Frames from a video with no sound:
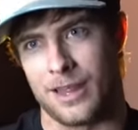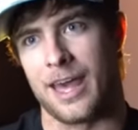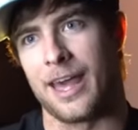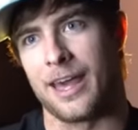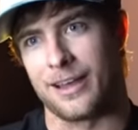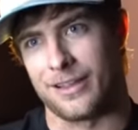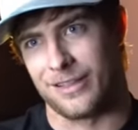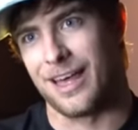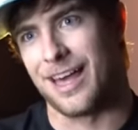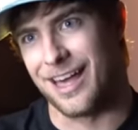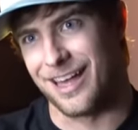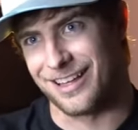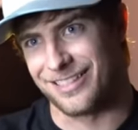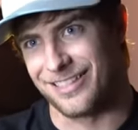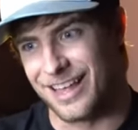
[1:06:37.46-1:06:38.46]
lag,
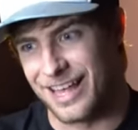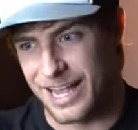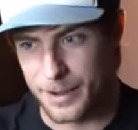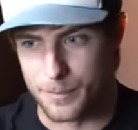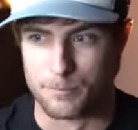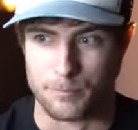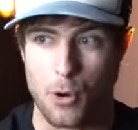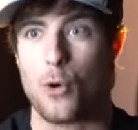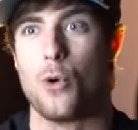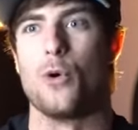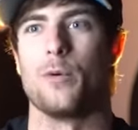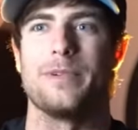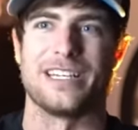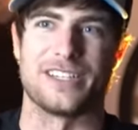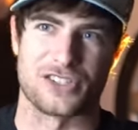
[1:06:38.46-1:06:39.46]
lag, lag,
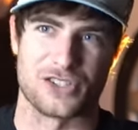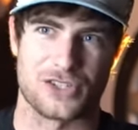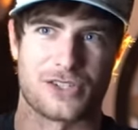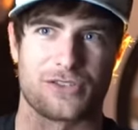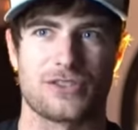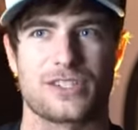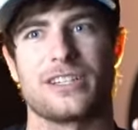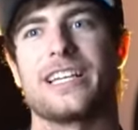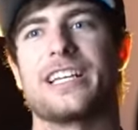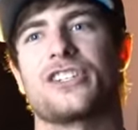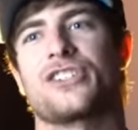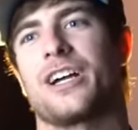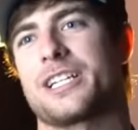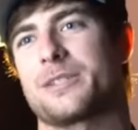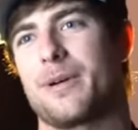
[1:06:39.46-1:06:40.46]
boom. He just
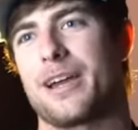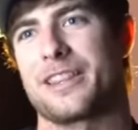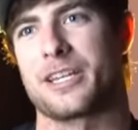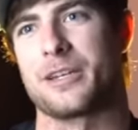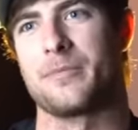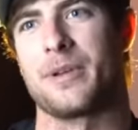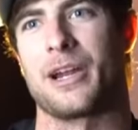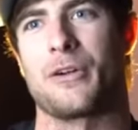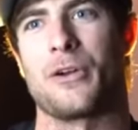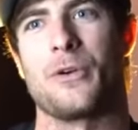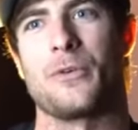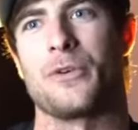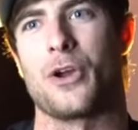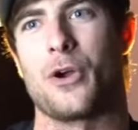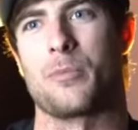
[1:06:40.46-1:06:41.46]
slingshots by the
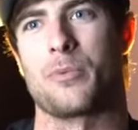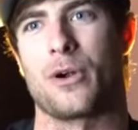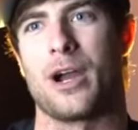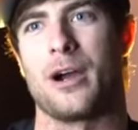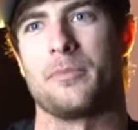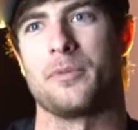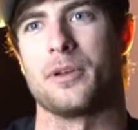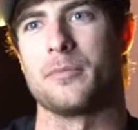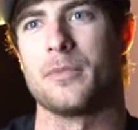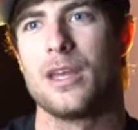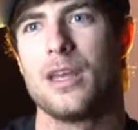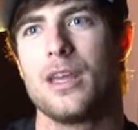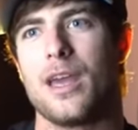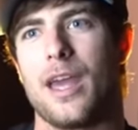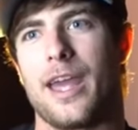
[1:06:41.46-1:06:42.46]
Camaro, no problem.
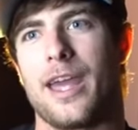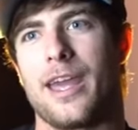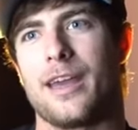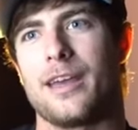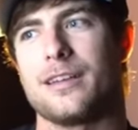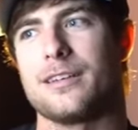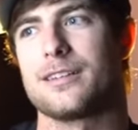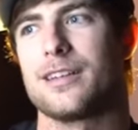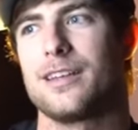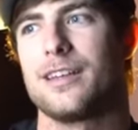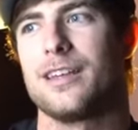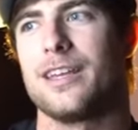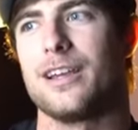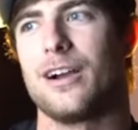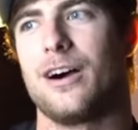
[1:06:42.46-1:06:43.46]
And
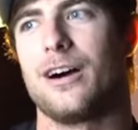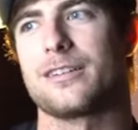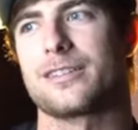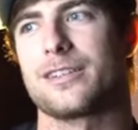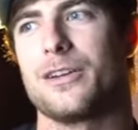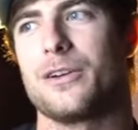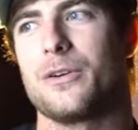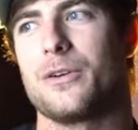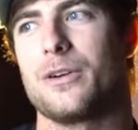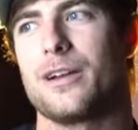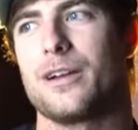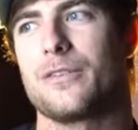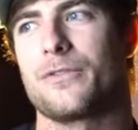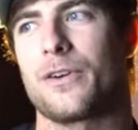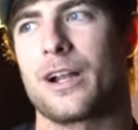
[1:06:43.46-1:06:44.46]
he also
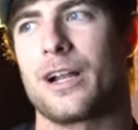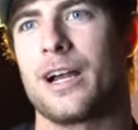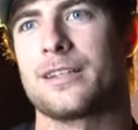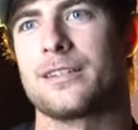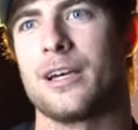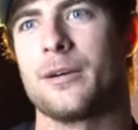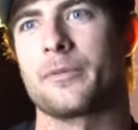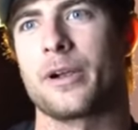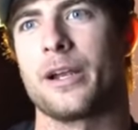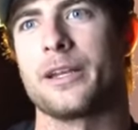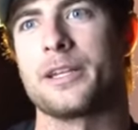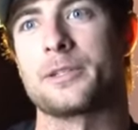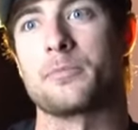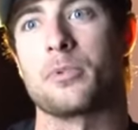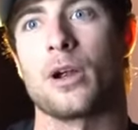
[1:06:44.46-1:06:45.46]
forgot to upgrade
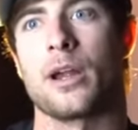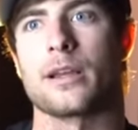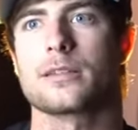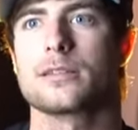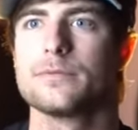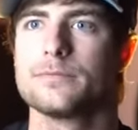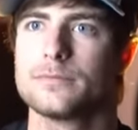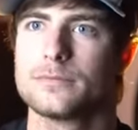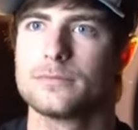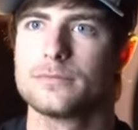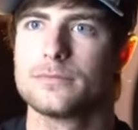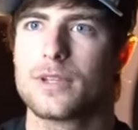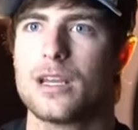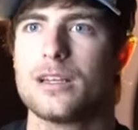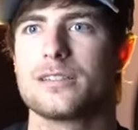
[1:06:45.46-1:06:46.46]
his brakes.
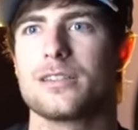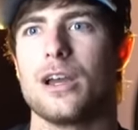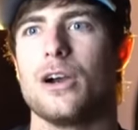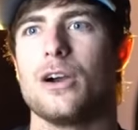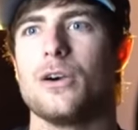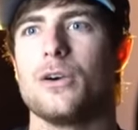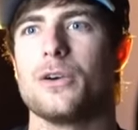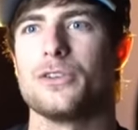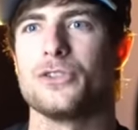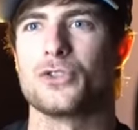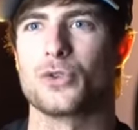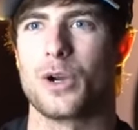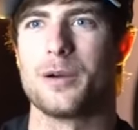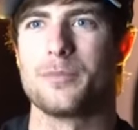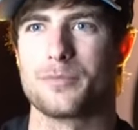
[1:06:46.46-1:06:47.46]
So
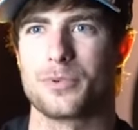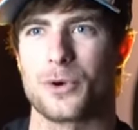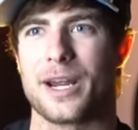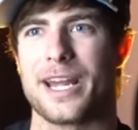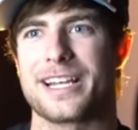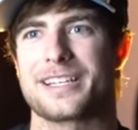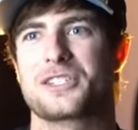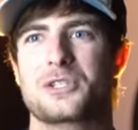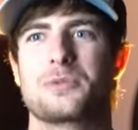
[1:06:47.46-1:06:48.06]
drum brakes,